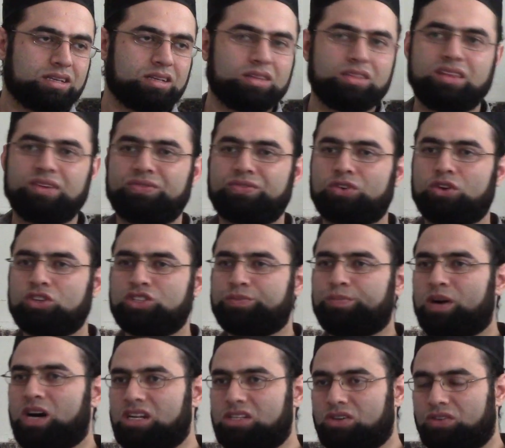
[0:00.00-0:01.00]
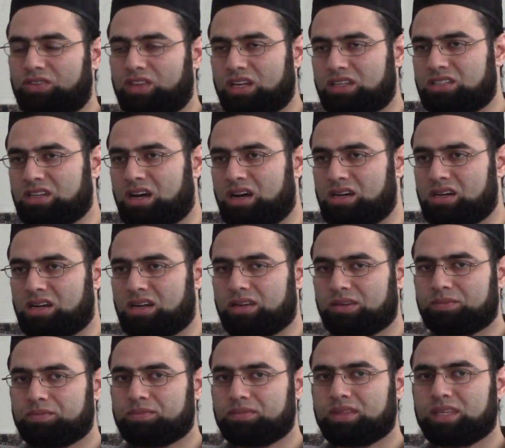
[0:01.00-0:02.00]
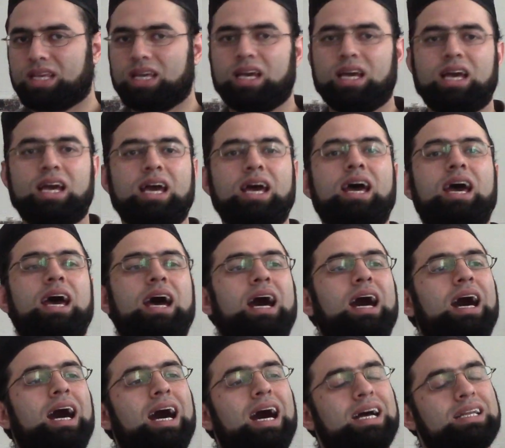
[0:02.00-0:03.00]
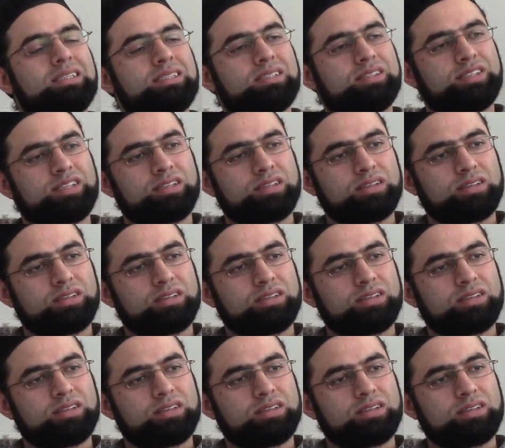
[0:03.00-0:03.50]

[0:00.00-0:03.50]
the front part of the tongue at